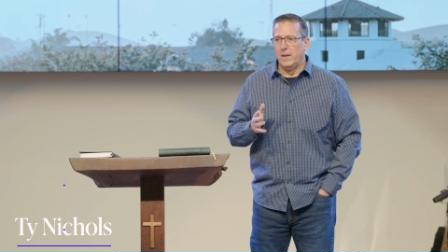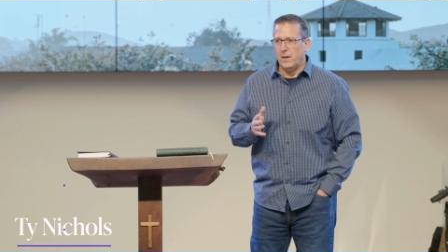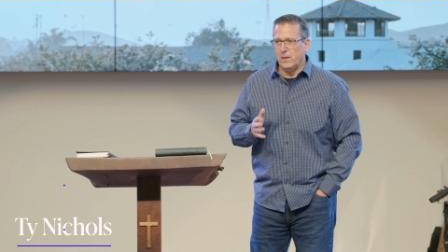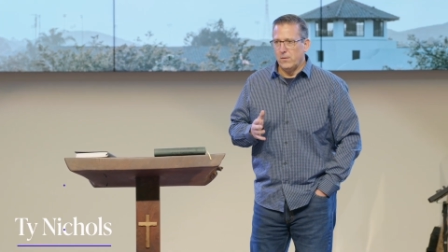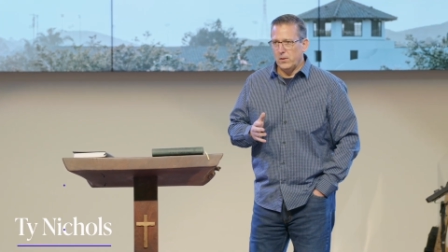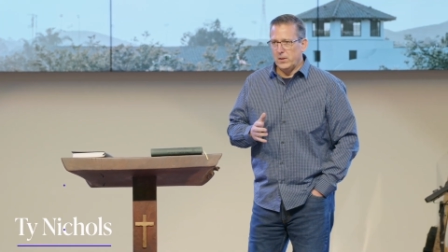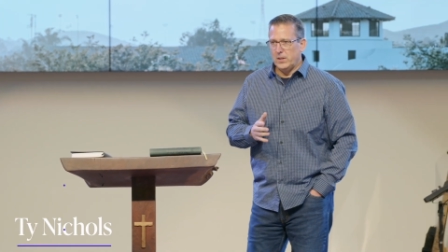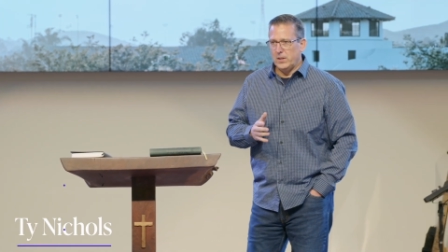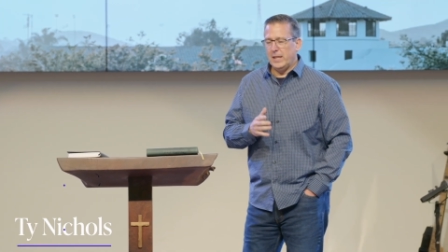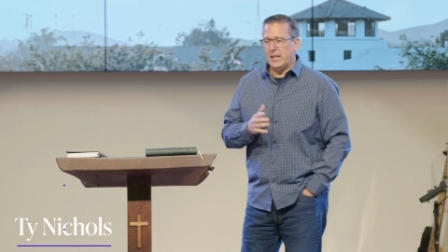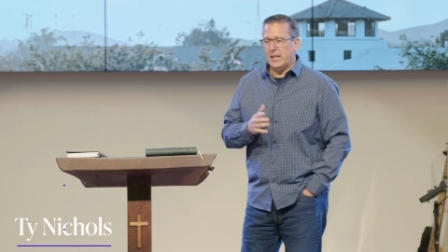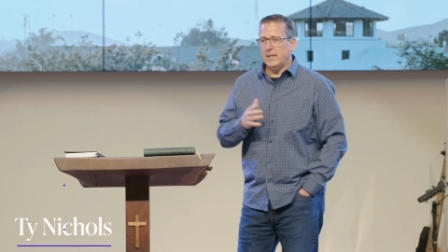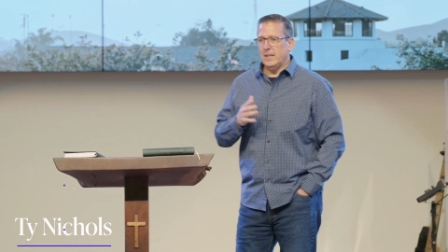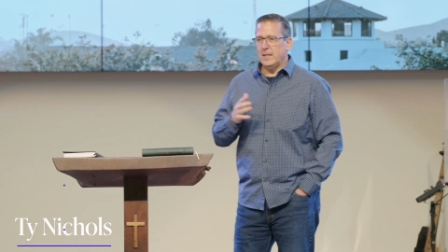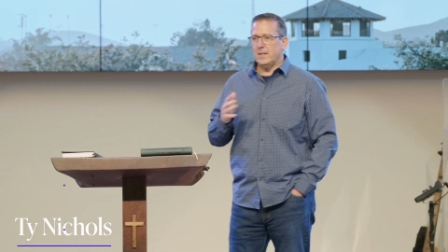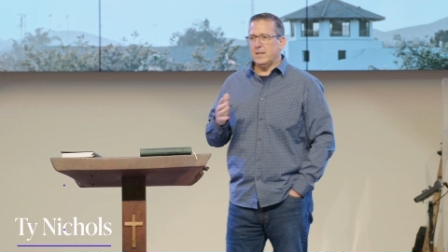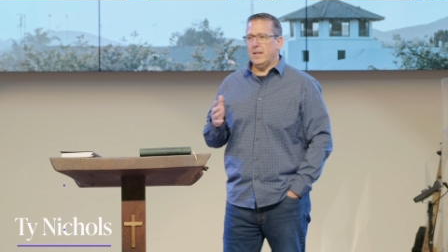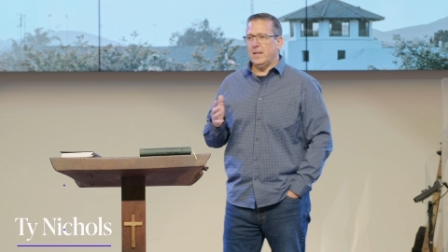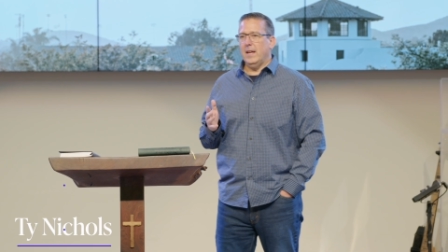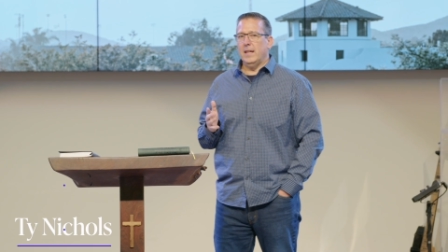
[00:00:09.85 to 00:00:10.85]
for taking the
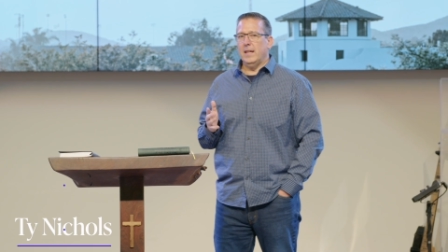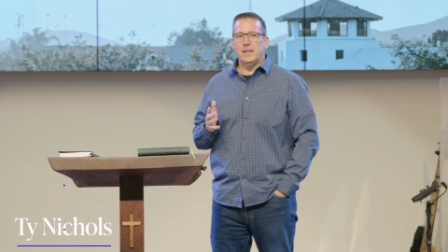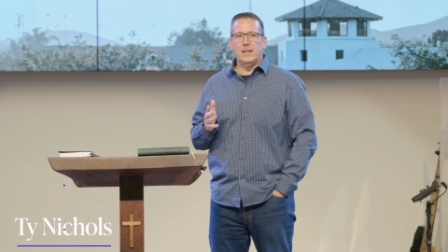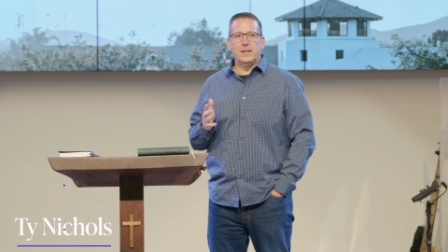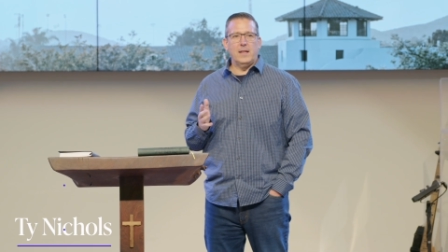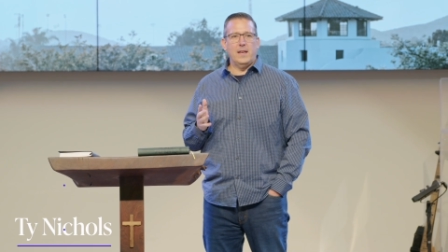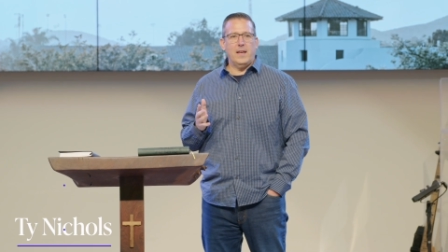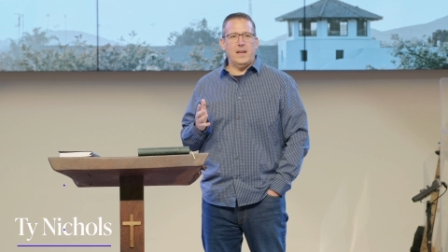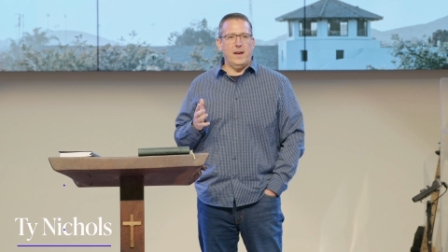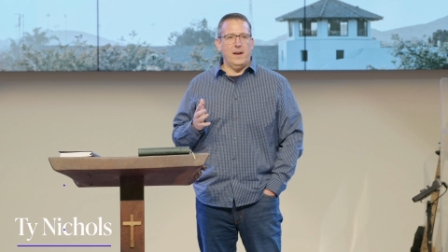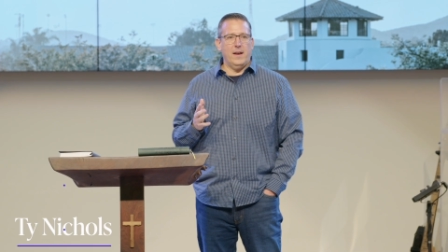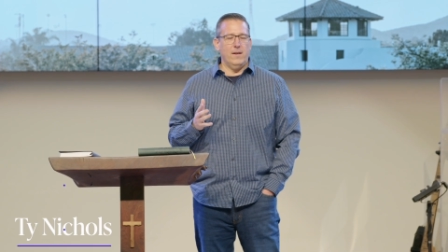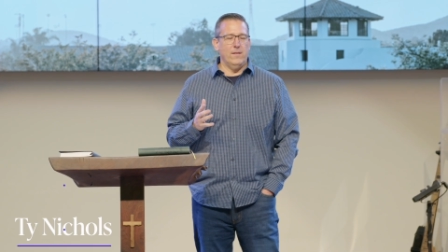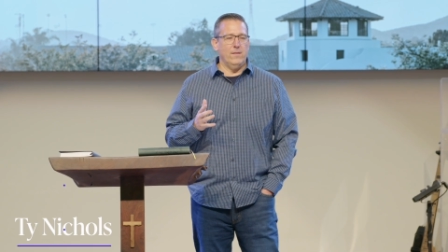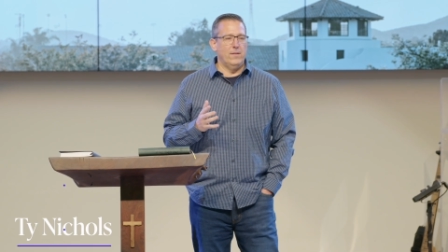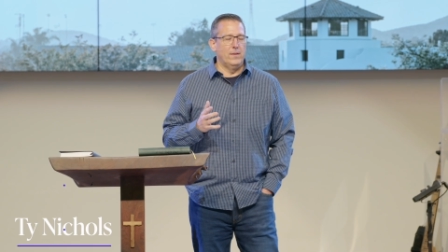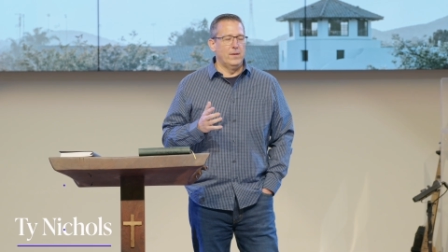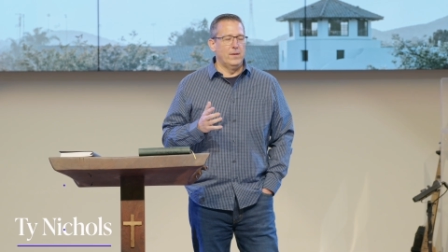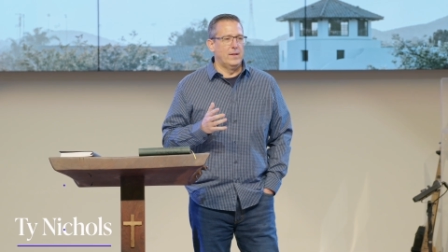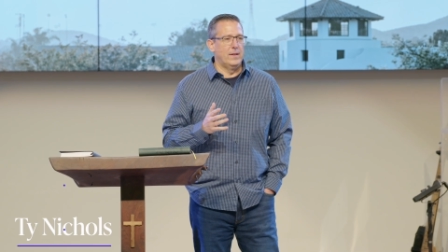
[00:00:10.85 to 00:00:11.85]
stand that they
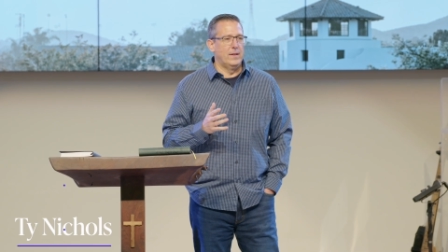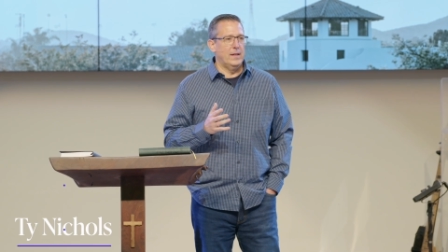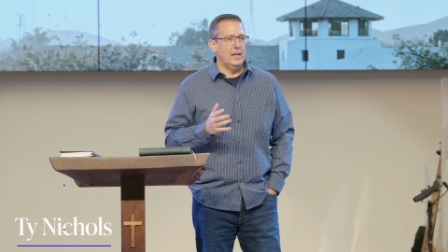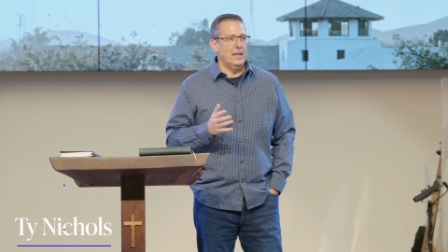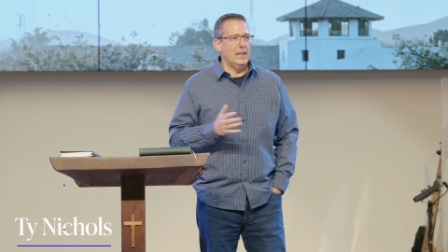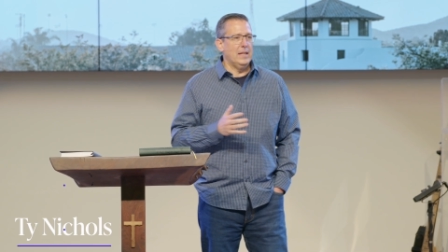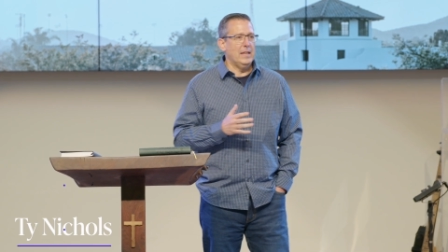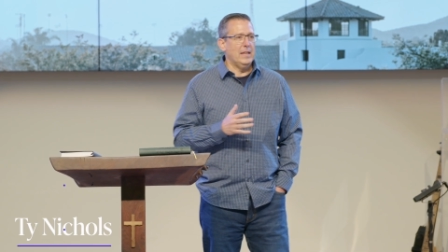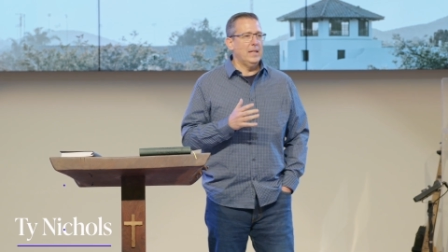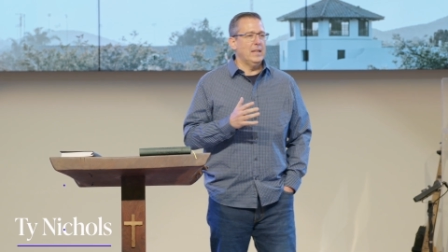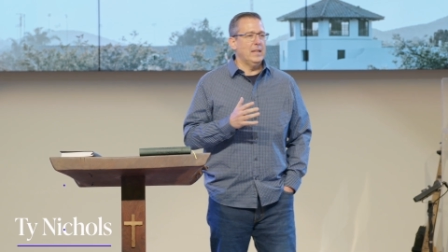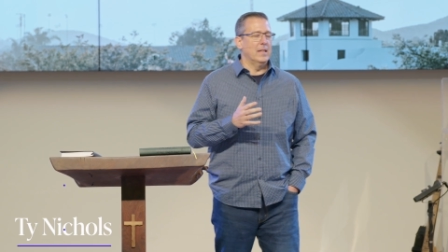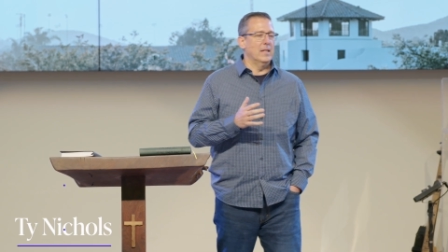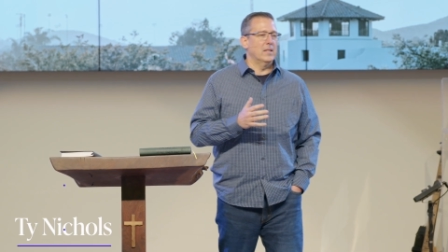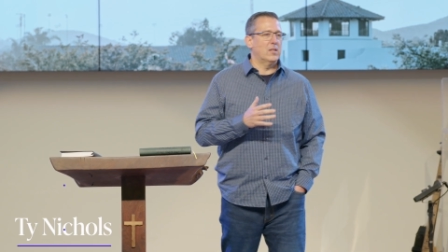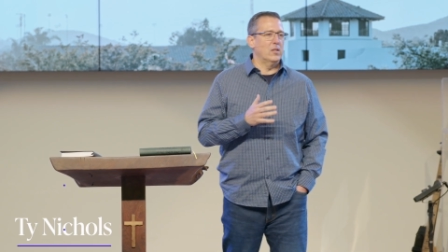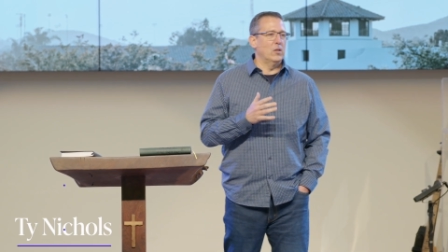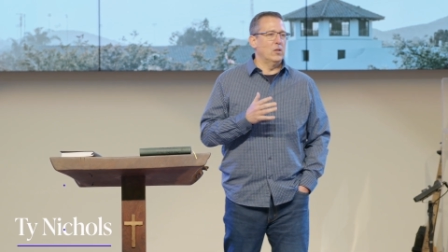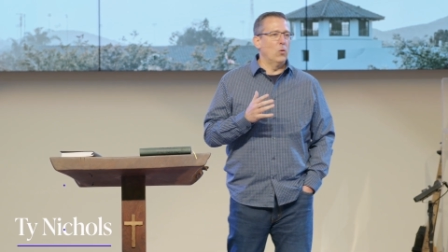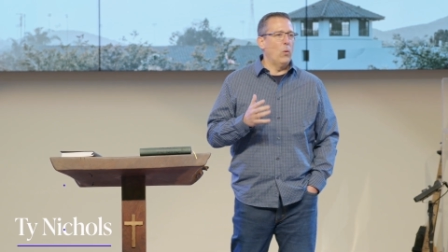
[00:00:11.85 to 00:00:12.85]
have and leading us
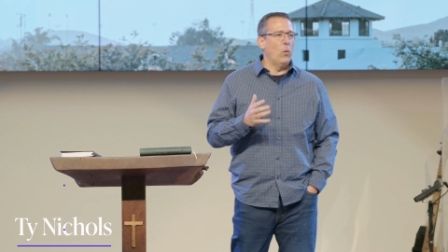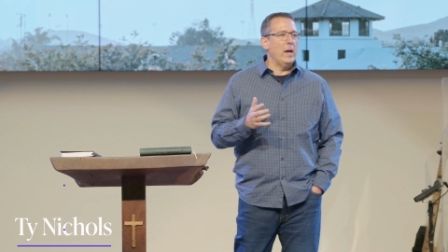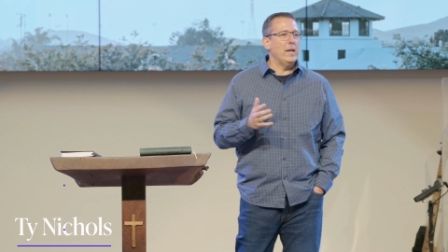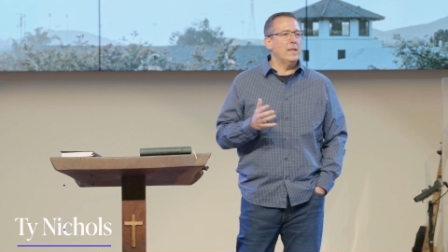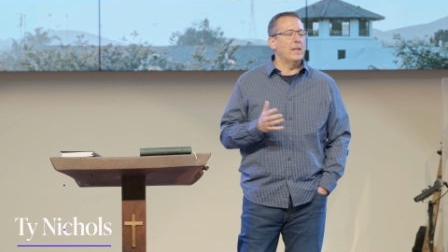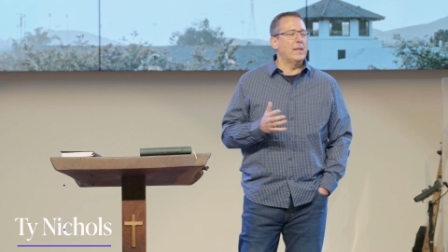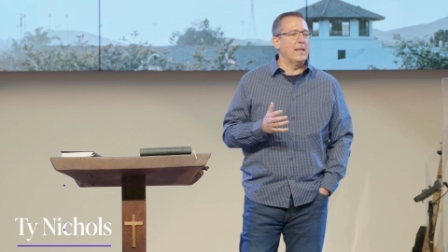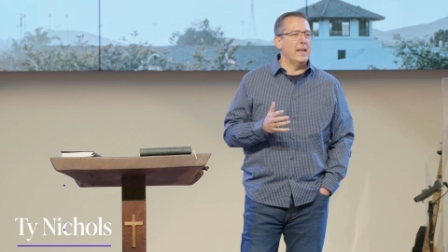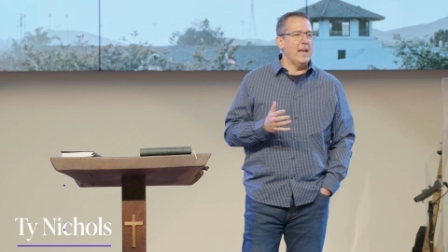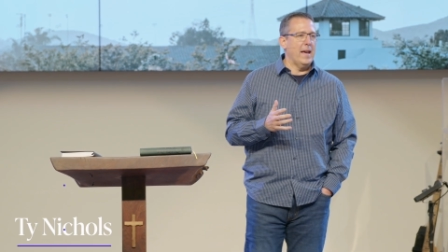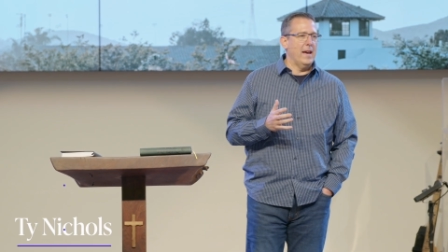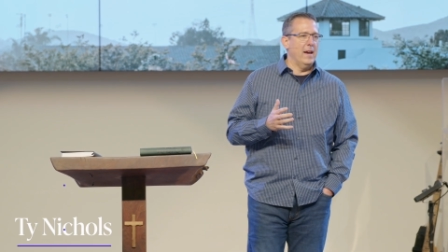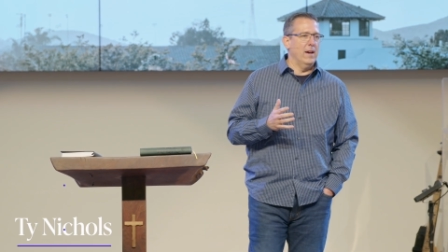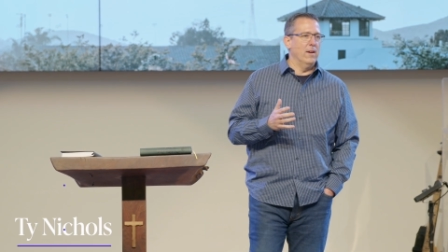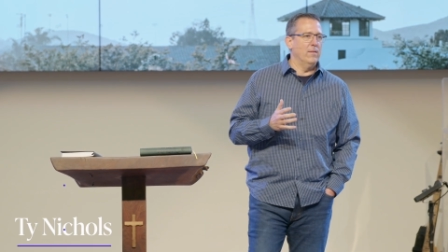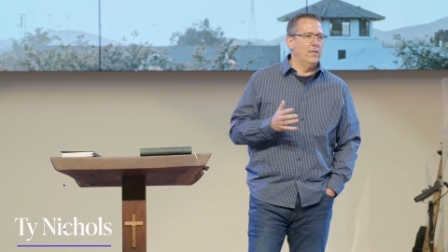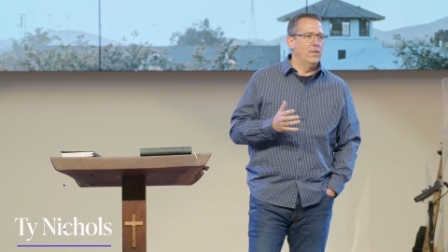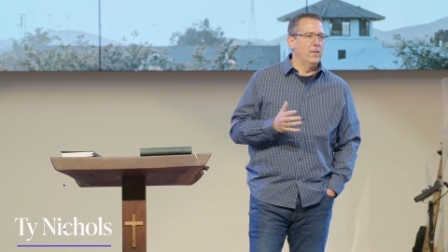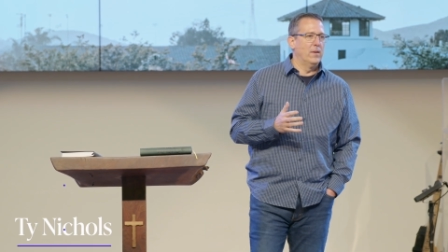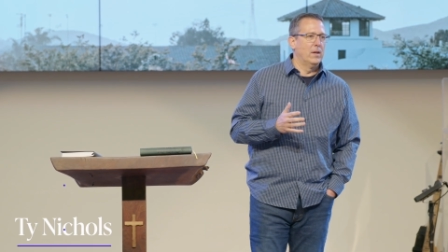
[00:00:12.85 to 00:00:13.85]
in the way that they
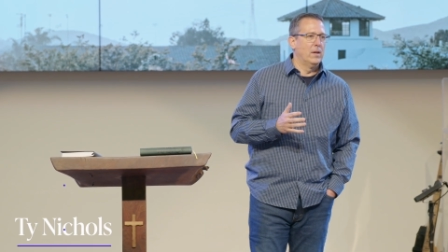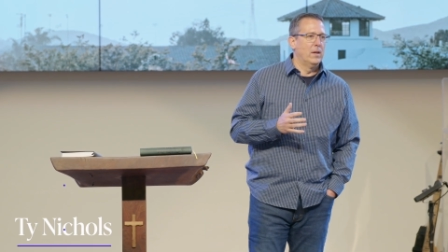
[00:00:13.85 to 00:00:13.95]
have